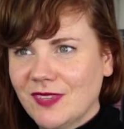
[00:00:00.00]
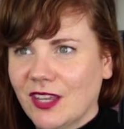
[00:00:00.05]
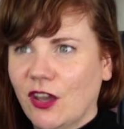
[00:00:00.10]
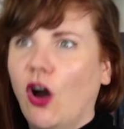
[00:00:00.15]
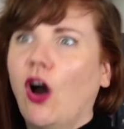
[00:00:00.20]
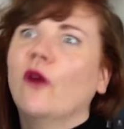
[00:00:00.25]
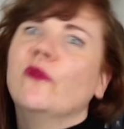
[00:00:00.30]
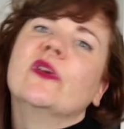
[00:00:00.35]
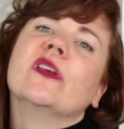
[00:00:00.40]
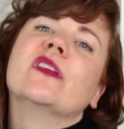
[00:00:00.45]

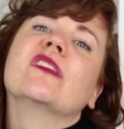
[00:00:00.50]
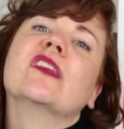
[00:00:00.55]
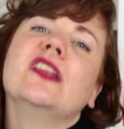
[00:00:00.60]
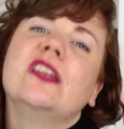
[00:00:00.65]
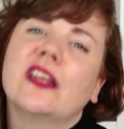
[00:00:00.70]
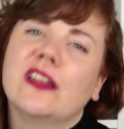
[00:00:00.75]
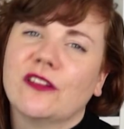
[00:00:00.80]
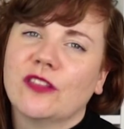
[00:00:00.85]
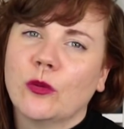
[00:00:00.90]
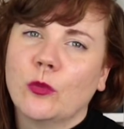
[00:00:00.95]
Obviously,
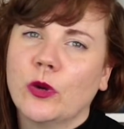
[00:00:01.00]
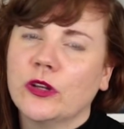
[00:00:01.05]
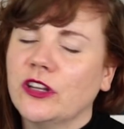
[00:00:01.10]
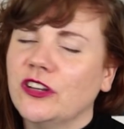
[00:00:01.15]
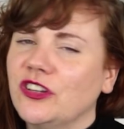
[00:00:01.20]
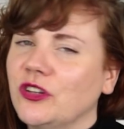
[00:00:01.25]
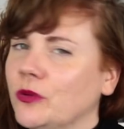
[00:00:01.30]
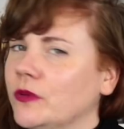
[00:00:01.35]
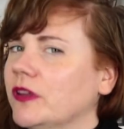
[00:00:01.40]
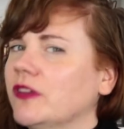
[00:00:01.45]
none of them want
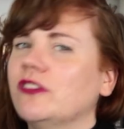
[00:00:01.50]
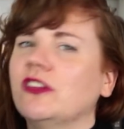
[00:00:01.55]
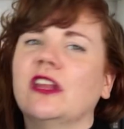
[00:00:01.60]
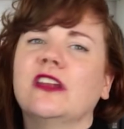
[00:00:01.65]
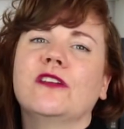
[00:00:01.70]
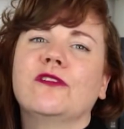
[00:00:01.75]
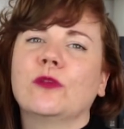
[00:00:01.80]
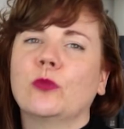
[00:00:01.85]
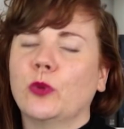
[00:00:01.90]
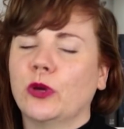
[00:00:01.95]
to do this.
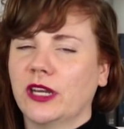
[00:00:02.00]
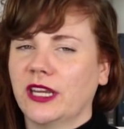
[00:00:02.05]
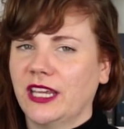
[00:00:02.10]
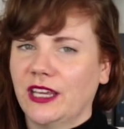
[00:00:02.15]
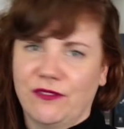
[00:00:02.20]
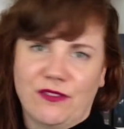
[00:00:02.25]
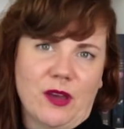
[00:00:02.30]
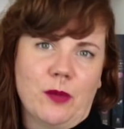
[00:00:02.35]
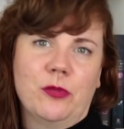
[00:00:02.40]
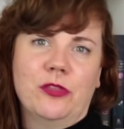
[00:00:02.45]
None of them want to
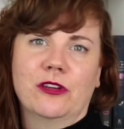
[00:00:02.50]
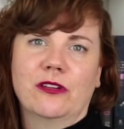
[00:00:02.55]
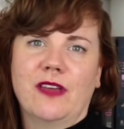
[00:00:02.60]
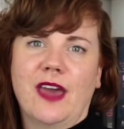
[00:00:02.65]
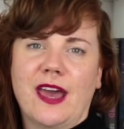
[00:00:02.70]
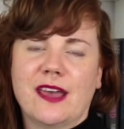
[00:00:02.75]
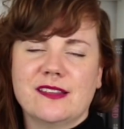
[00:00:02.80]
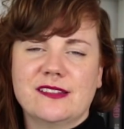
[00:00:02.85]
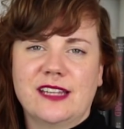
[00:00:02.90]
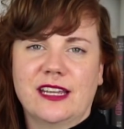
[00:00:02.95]
give up their
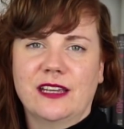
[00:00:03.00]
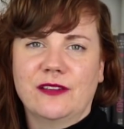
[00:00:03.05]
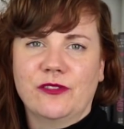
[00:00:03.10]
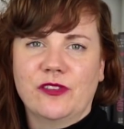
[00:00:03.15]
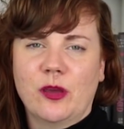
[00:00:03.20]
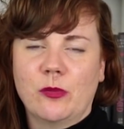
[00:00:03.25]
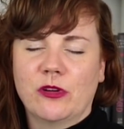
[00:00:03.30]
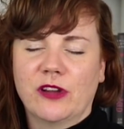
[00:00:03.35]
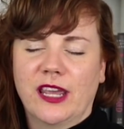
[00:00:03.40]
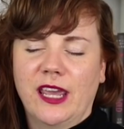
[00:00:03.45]
last day of
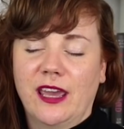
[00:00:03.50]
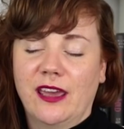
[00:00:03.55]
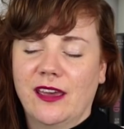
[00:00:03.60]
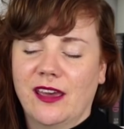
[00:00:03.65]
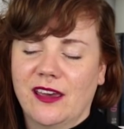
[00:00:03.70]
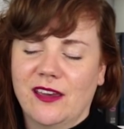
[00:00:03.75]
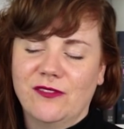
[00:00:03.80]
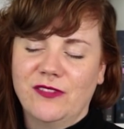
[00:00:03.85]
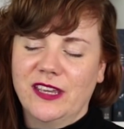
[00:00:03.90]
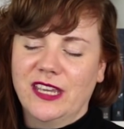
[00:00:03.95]
summer
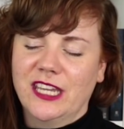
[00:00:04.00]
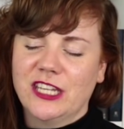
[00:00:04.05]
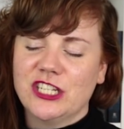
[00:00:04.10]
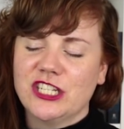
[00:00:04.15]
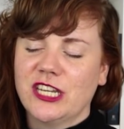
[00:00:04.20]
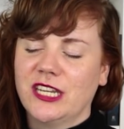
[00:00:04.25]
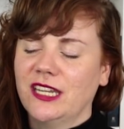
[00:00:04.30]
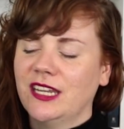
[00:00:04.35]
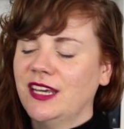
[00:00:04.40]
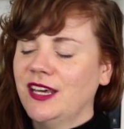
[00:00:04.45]

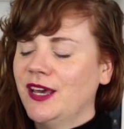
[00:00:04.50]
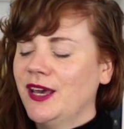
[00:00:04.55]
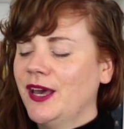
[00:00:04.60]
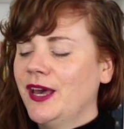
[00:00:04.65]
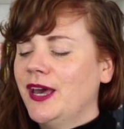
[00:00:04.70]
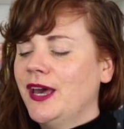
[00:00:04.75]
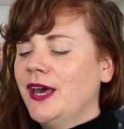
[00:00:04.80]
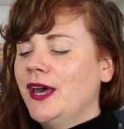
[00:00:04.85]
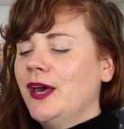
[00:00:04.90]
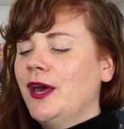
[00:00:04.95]
vacation.
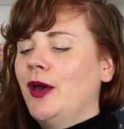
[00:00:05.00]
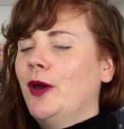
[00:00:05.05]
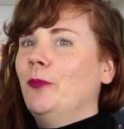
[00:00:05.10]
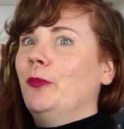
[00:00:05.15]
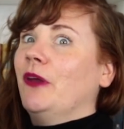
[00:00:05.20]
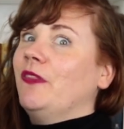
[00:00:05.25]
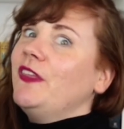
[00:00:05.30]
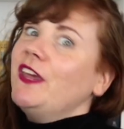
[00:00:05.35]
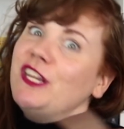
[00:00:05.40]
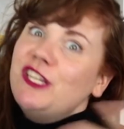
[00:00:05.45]

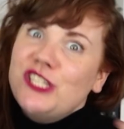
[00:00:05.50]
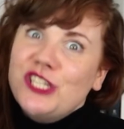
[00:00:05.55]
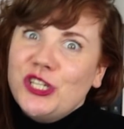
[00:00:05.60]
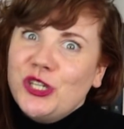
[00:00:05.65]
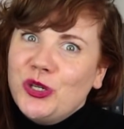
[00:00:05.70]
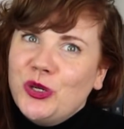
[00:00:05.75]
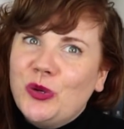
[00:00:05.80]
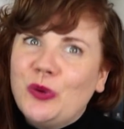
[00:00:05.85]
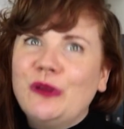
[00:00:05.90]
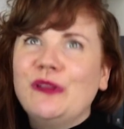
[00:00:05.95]
But they
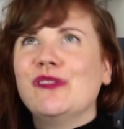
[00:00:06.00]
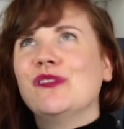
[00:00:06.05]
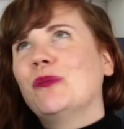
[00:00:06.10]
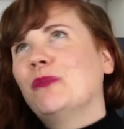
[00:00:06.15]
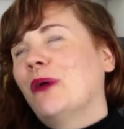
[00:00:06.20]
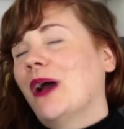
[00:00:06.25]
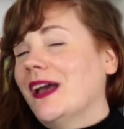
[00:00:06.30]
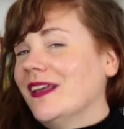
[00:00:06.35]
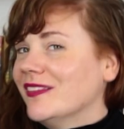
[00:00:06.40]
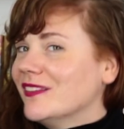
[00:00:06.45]
do, and
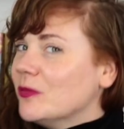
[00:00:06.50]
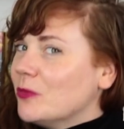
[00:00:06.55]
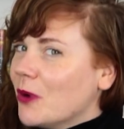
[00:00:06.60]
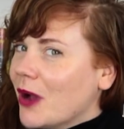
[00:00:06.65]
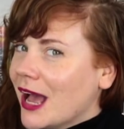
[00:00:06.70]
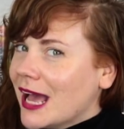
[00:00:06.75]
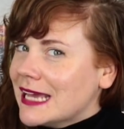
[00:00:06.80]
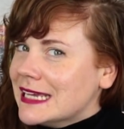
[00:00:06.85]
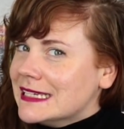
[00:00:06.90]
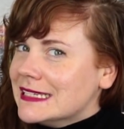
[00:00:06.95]
surprise,
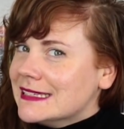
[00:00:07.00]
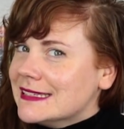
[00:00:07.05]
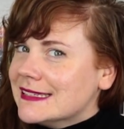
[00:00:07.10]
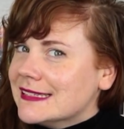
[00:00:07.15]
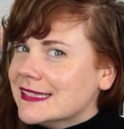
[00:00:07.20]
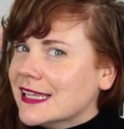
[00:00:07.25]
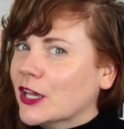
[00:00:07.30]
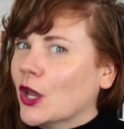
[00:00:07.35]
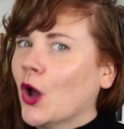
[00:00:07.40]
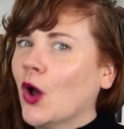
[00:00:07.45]

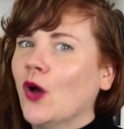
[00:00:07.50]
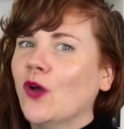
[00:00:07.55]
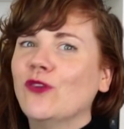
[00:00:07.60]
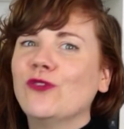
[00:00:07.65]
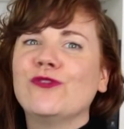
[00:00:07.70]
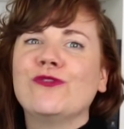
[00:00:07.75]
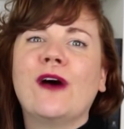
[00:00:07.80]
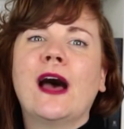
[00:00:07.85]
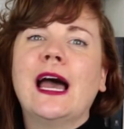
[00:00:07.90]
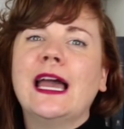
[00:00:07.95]
surprise, they all
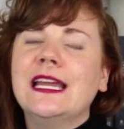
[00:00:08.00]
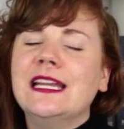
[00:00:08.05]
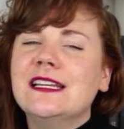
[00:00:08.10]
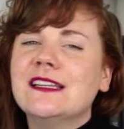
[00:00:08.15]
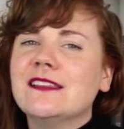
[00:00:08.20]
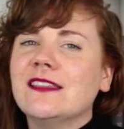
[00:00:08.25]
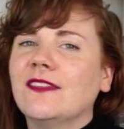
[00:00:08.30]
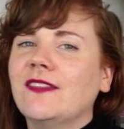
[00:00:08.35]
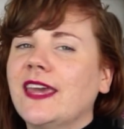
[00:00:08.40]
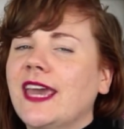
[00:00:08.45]

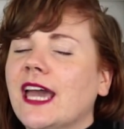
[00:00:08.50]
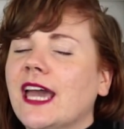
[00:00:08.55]
find that they